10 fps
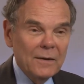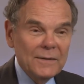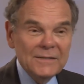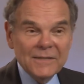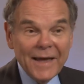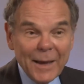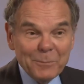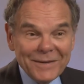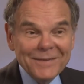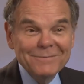he's a
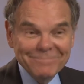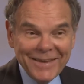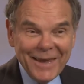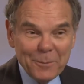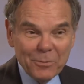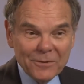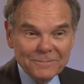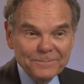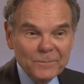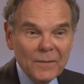happy camper.
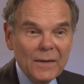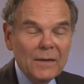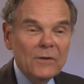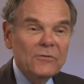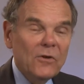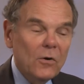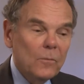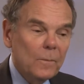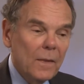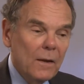So